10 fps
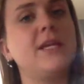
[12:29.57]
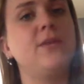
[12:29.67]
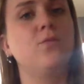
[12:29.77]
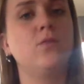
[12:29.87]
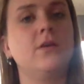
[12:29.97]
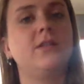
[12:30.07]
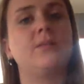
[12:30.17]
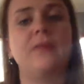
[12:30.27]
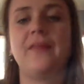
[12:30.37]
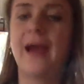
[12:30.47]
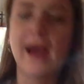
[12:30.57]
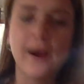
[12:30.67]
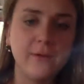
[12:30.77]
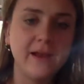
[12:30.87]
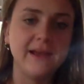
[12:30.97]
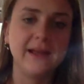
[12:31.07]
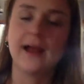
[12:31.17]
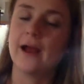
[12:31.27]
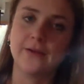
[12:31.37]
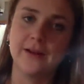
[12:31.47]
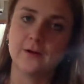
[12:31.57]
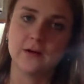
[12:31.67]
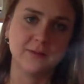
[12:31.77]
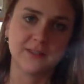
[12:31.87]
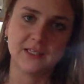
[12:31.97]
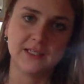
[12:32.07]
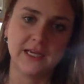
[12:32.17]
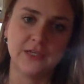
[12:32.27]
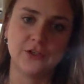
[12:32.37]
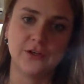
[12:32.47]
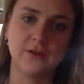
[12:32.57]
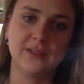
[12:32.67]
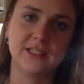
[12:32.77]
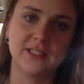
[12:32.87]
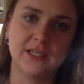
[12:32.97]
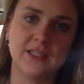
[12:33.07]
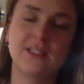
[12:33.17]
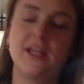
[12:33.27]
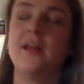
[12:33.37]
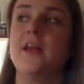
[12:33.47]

and words without any concrete or representational assistance.